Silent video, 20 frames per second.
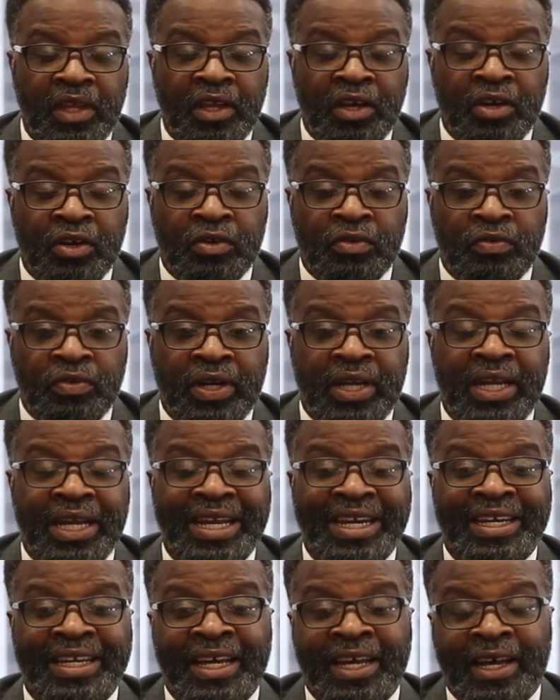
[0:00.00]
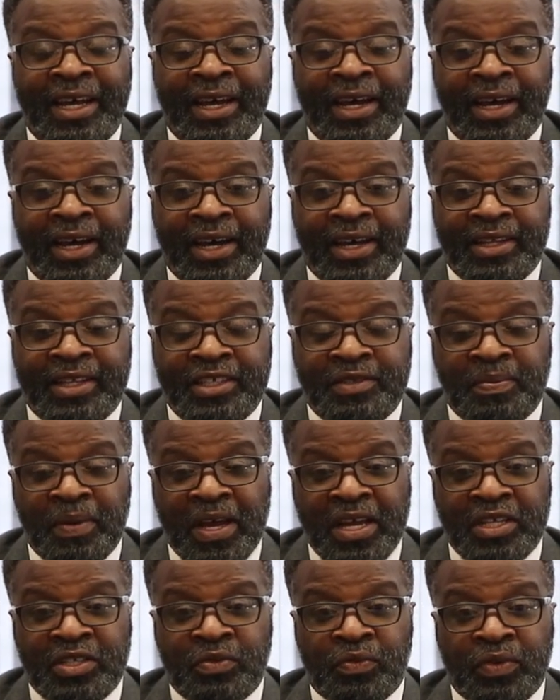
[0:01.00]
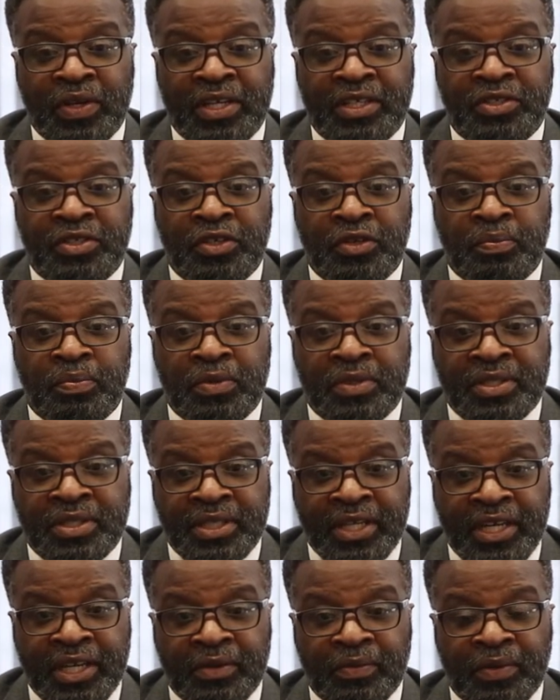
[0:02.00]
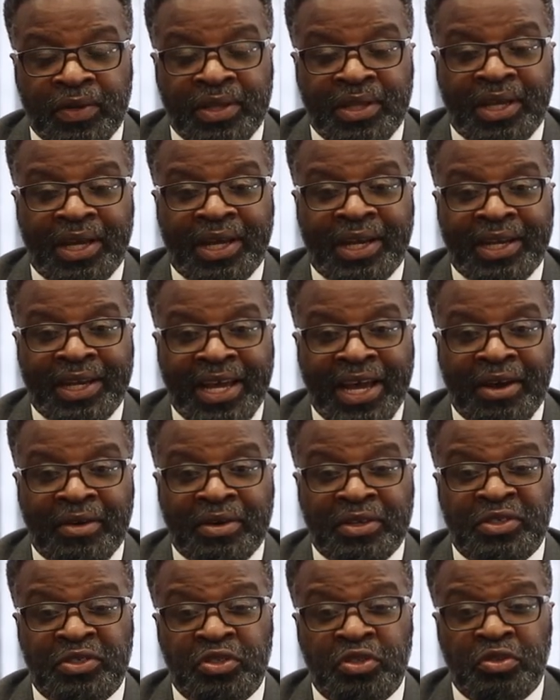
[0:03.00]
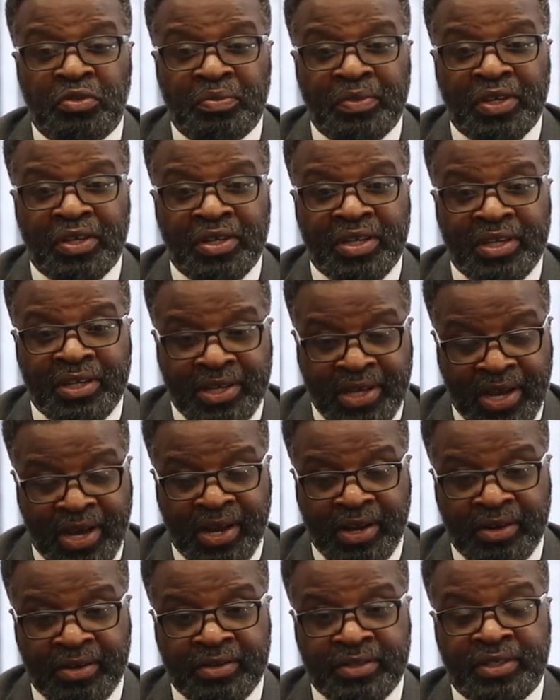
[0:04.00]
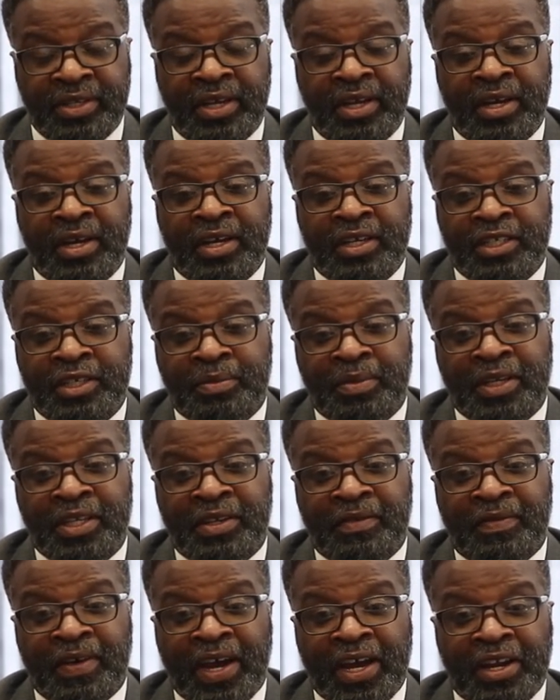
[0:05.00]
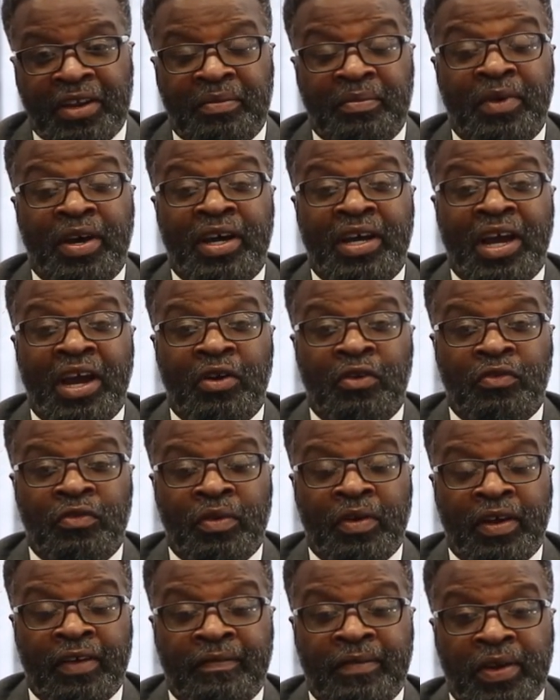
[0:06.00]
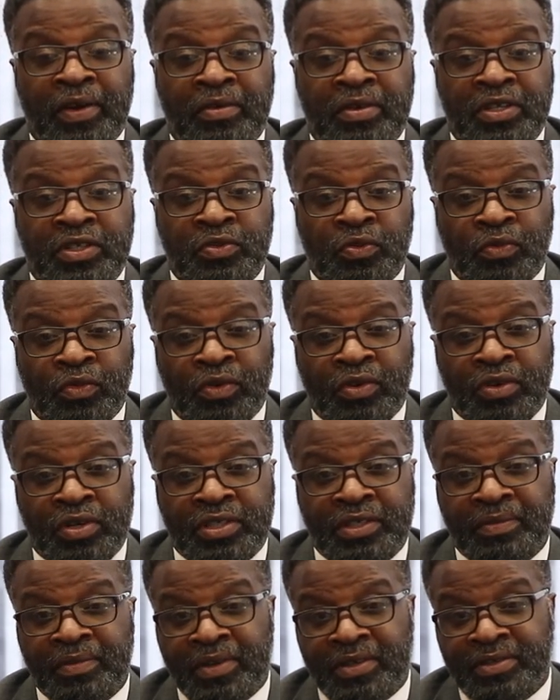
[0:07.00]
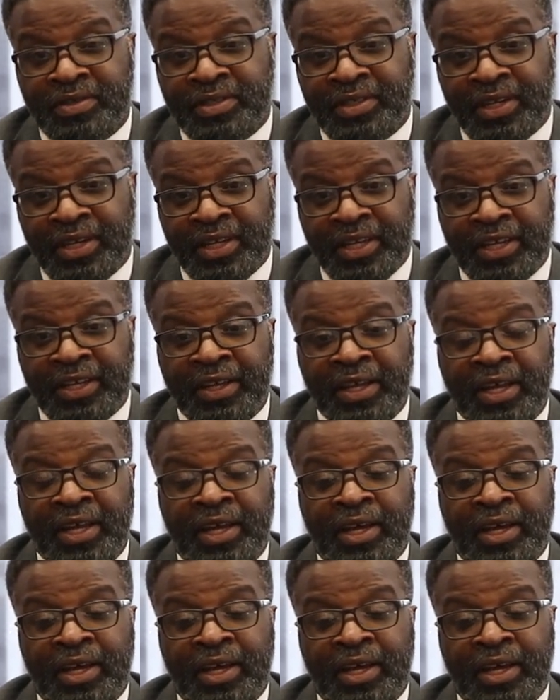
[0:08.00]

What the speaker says: agreed this past week to proceed with allowing $2 million to be divided among our various wards of our city